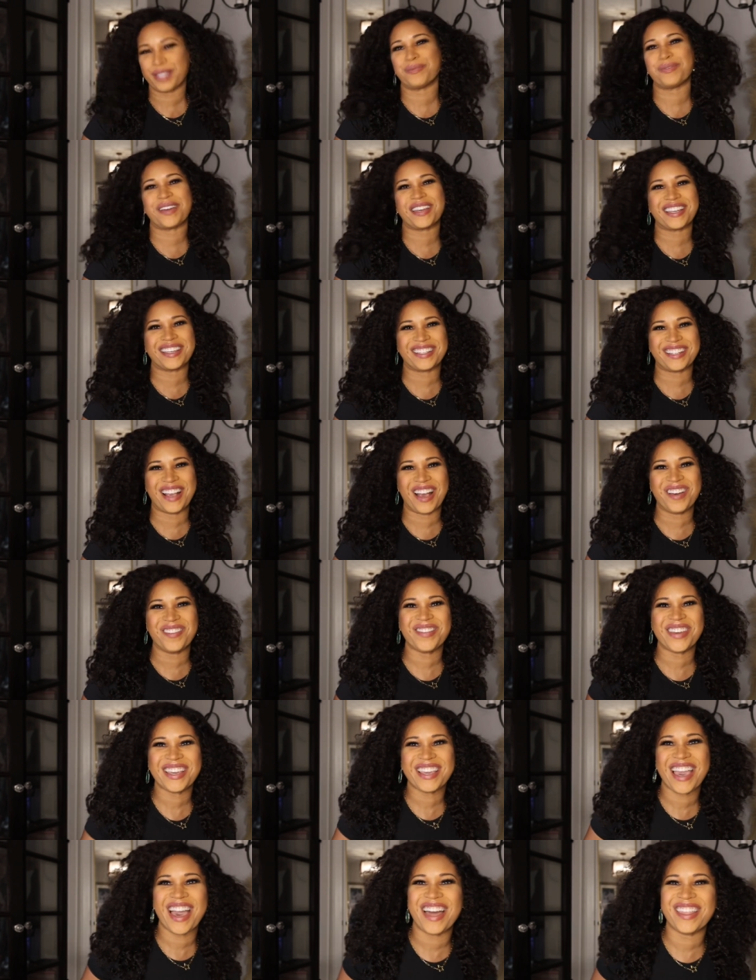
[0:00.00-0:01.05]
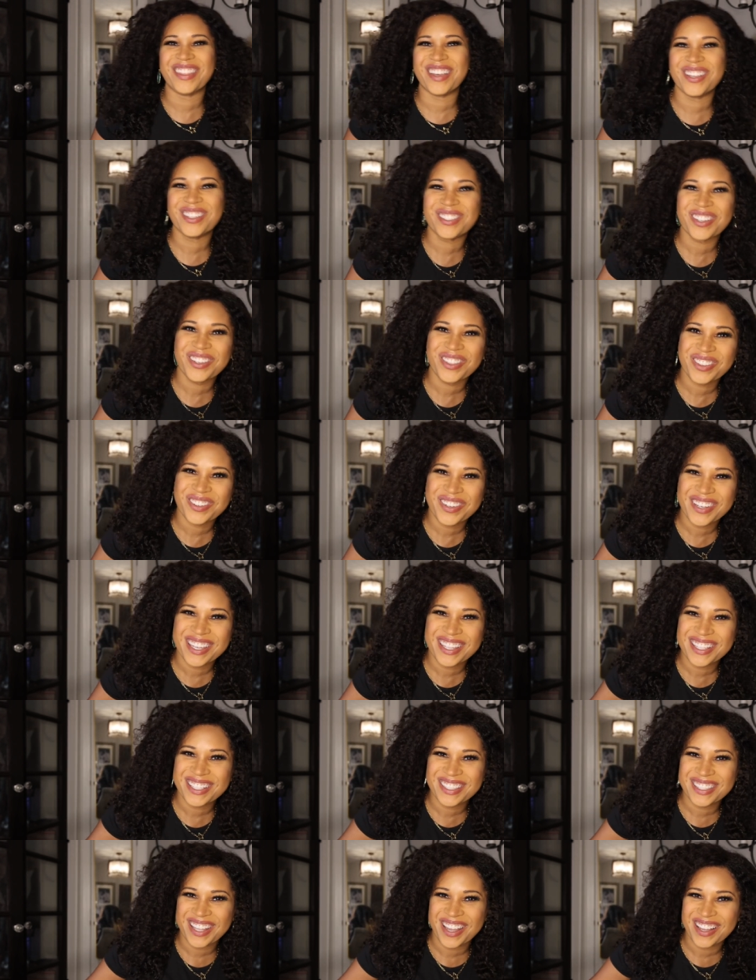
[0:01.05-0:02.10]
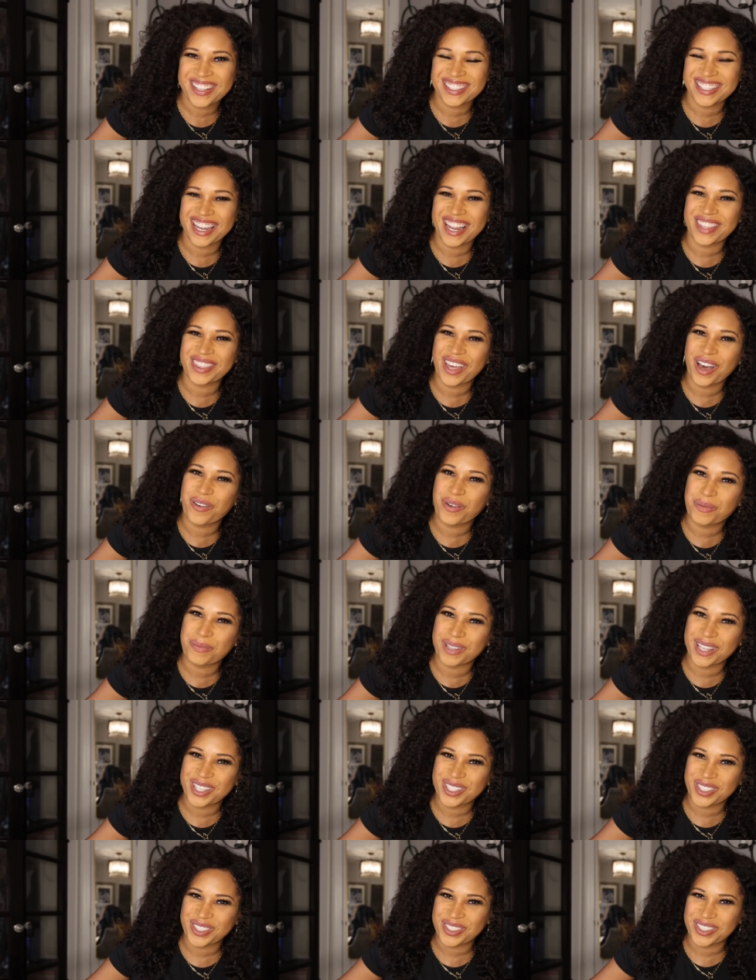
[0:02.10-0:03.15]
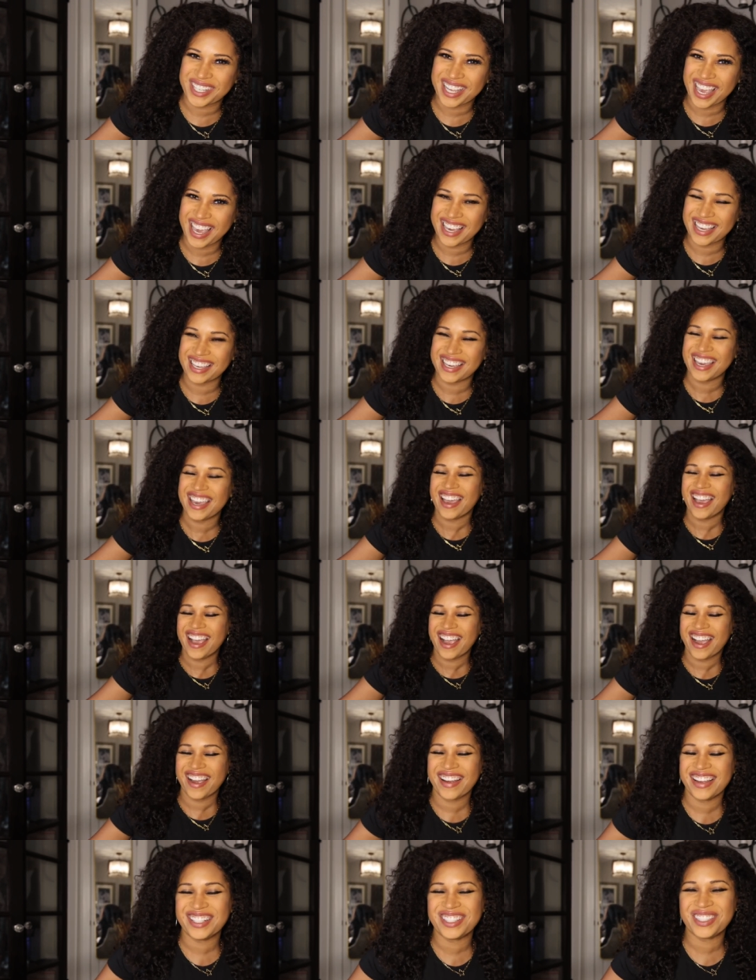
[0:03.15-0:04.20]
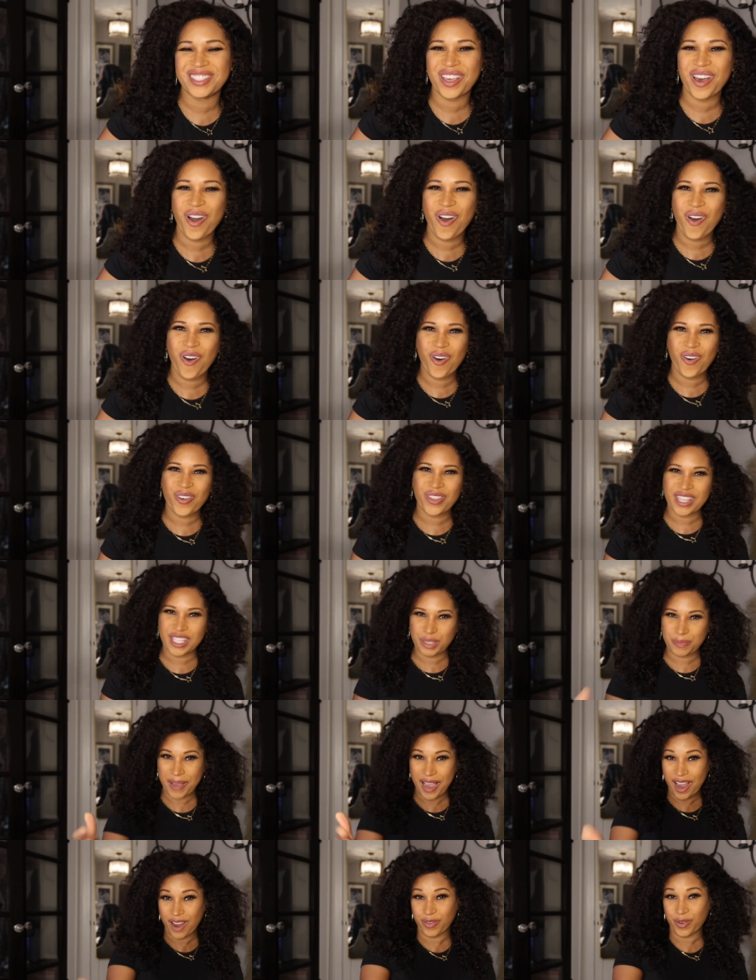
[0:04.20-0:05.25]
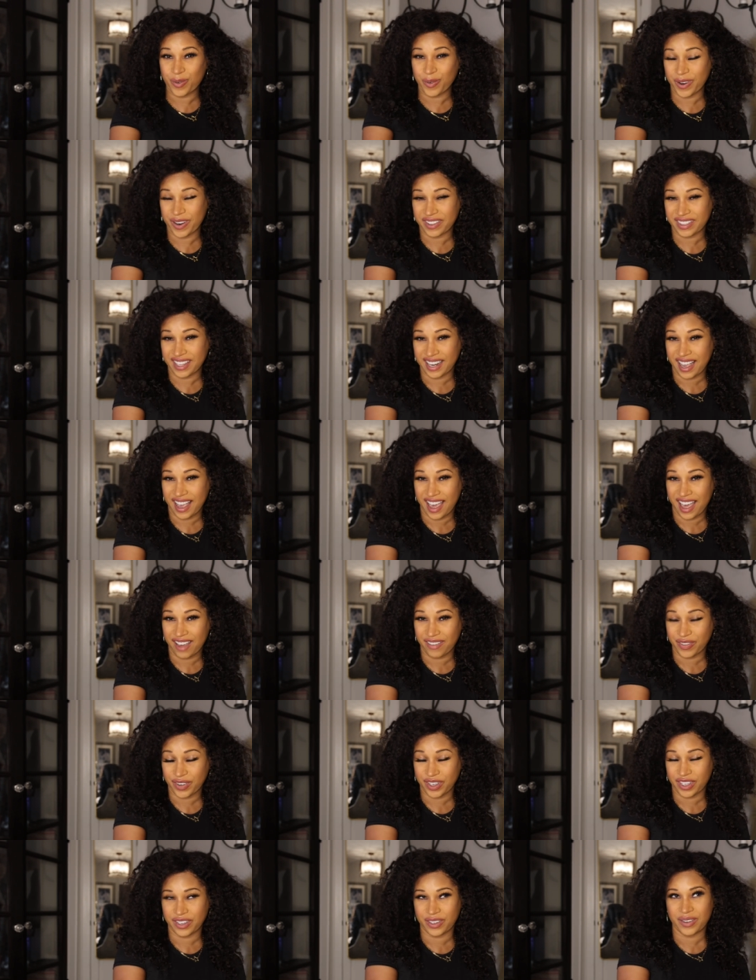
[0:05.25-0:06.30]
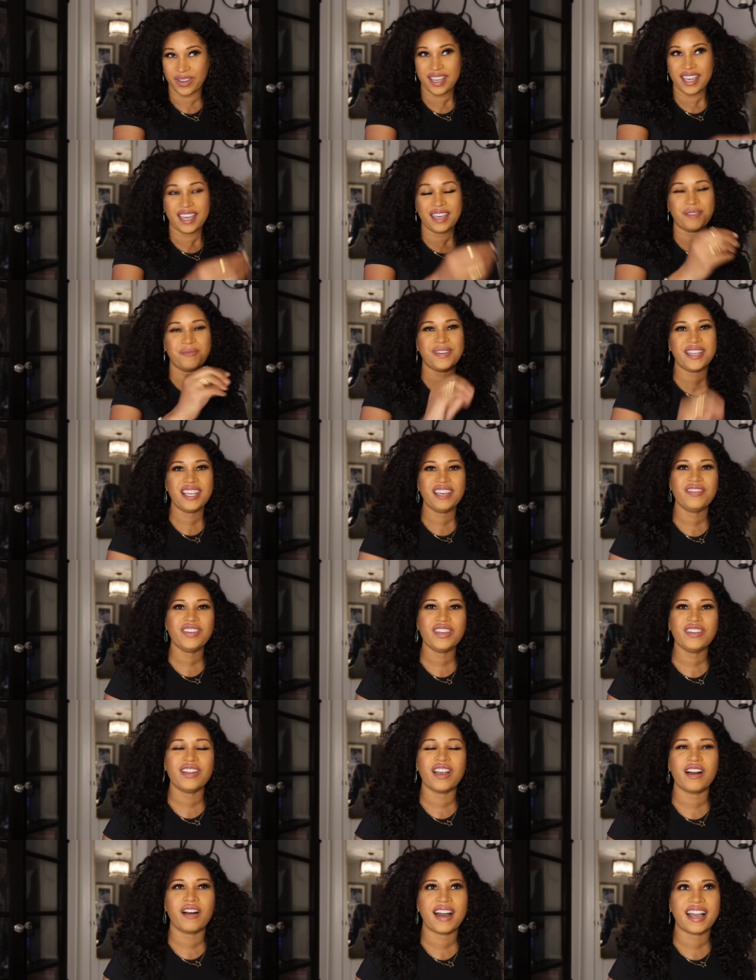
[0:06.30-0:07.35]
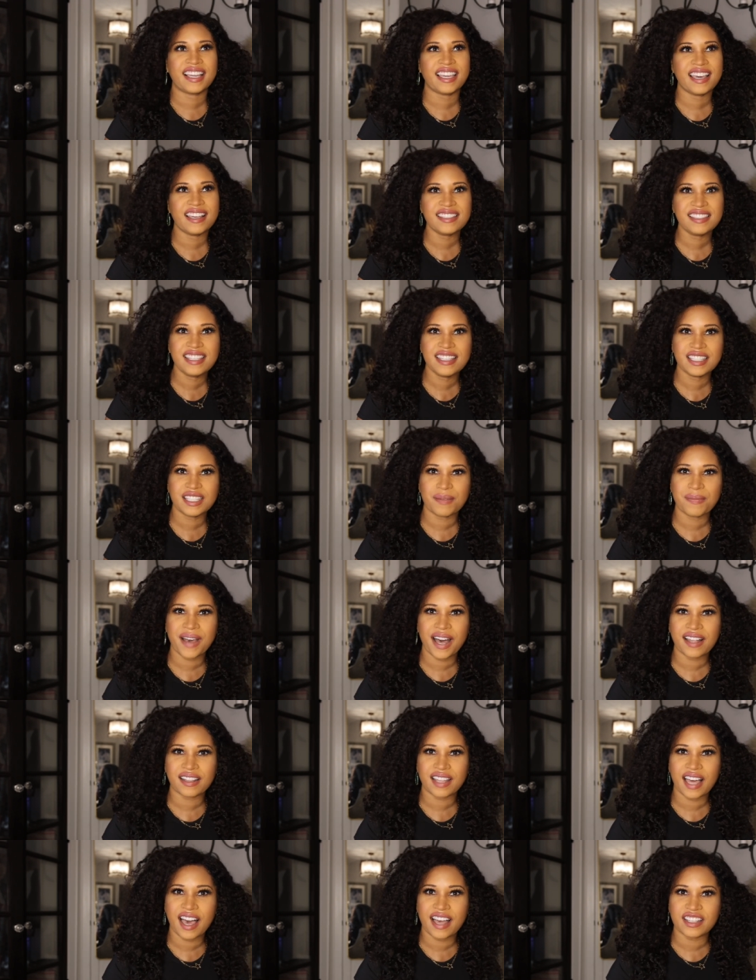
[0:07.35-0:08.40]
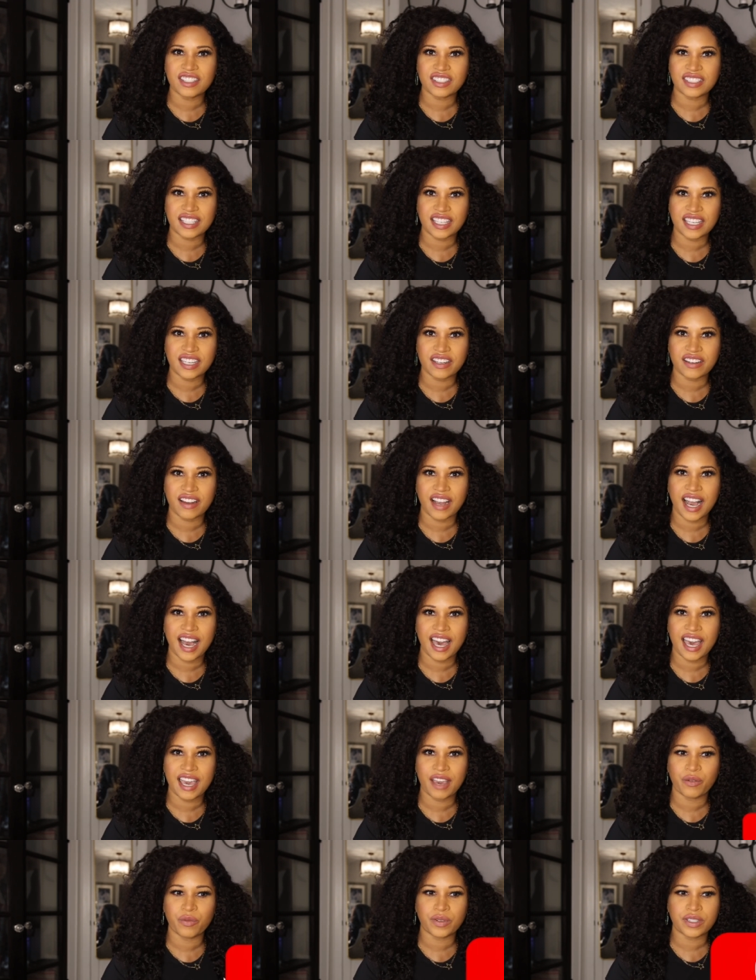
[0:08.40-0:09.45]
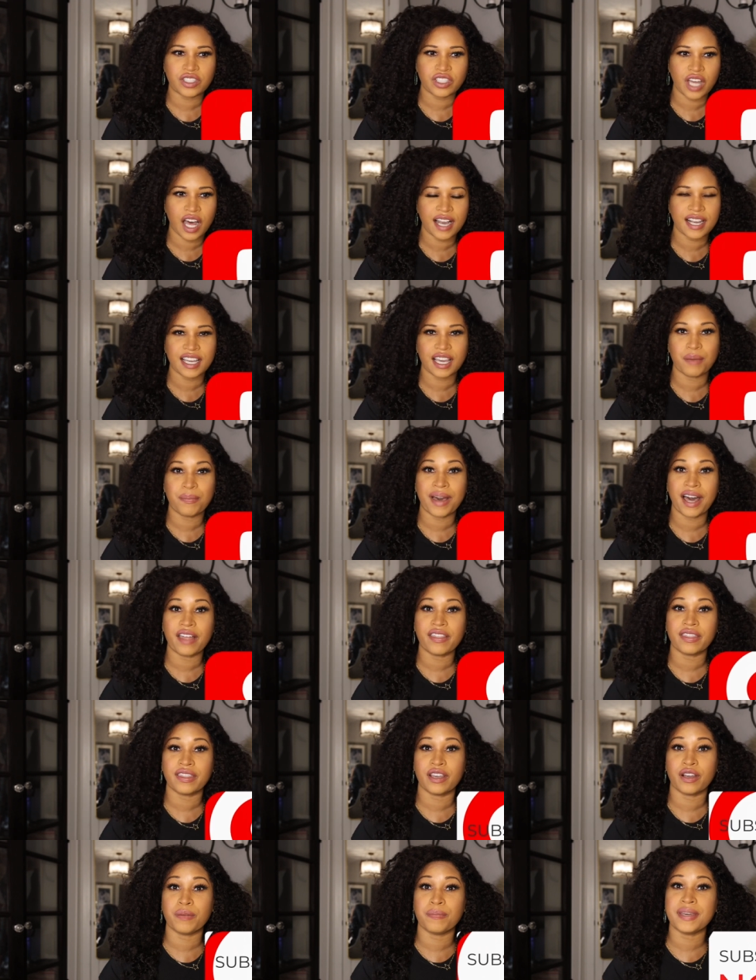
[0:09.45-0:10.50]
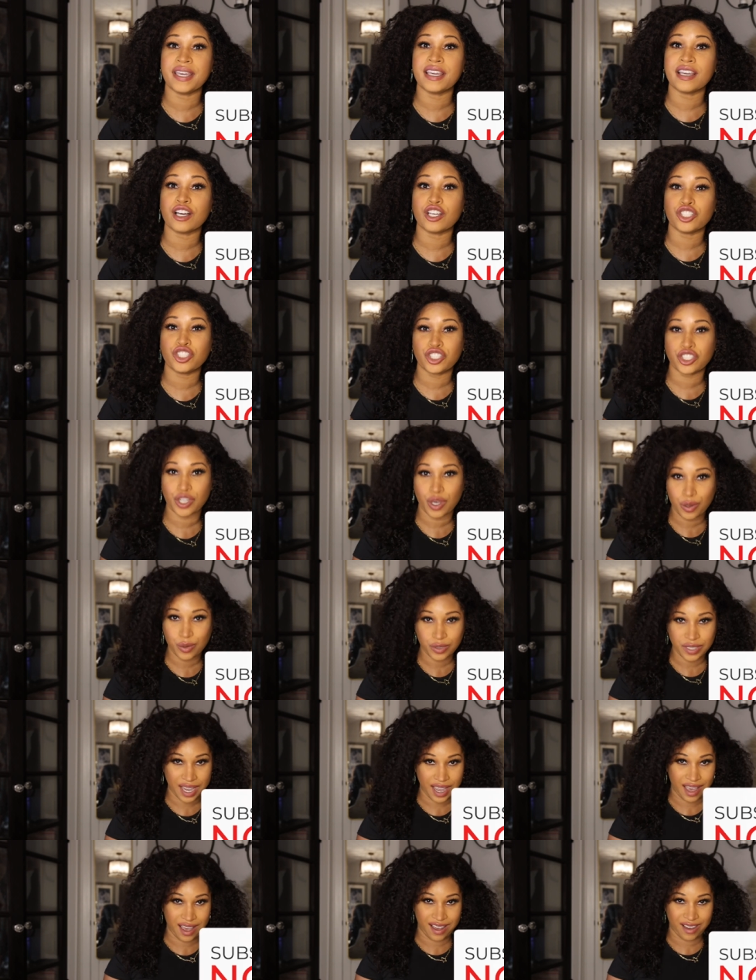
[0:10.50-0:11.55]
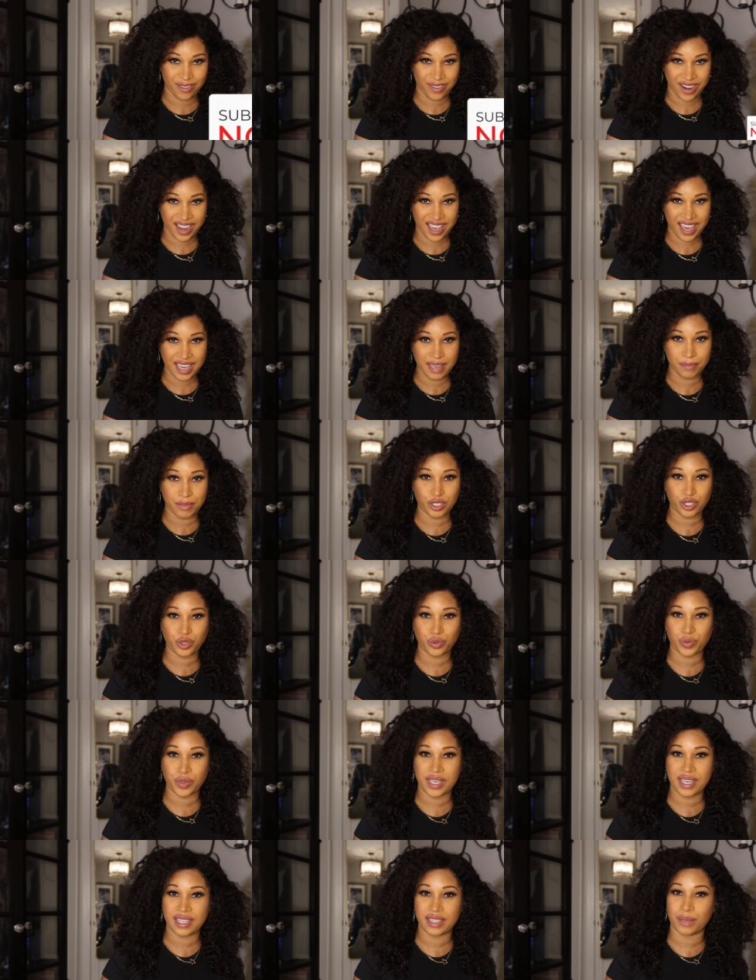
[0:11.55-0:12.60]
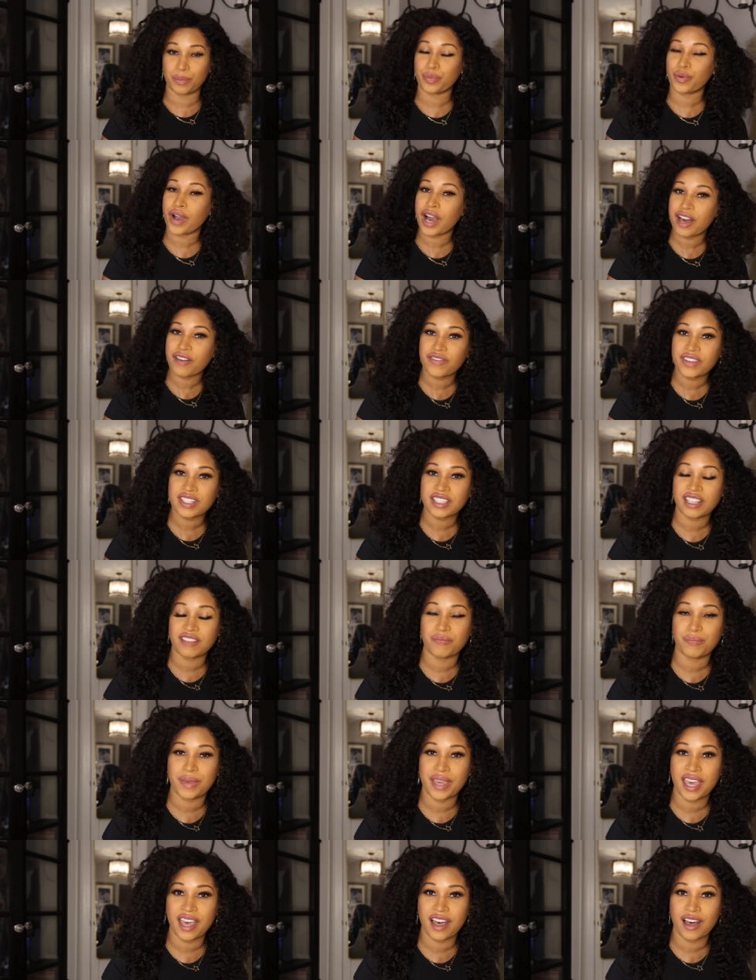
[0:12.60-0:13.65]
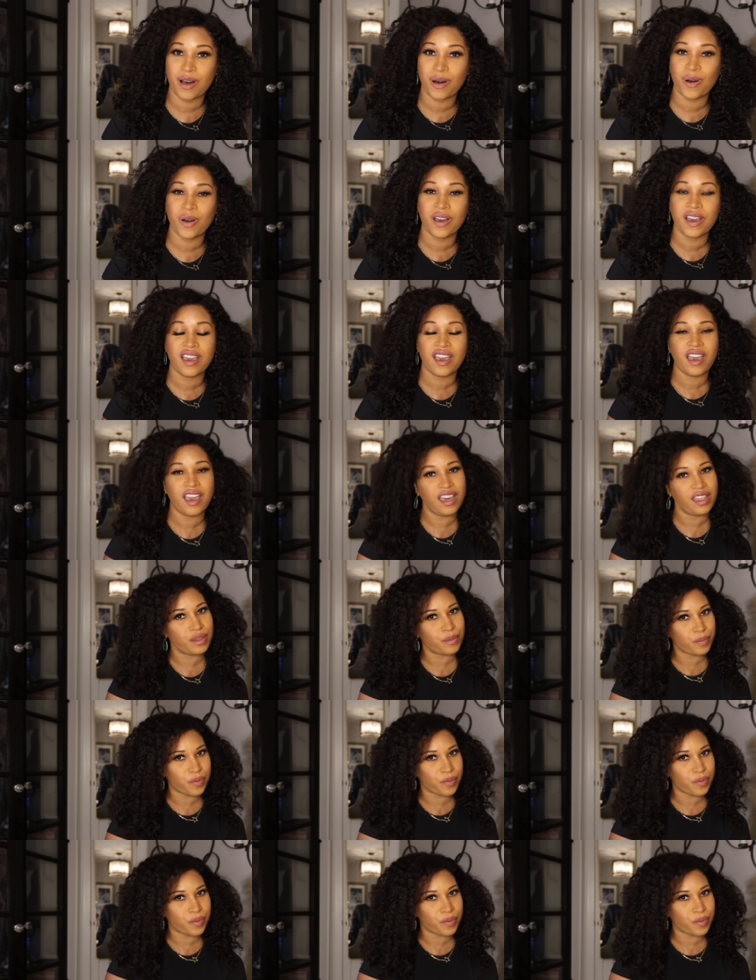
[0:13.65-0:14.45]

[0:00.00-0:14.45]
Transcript: to the break of that. But yeah, those are three of the songs that I thought would bless your day. All right, so this powerful word that I have for you. Many of you know, I guess since about last year, I was talking about there being a showdown, right? Between the prophets of Baal and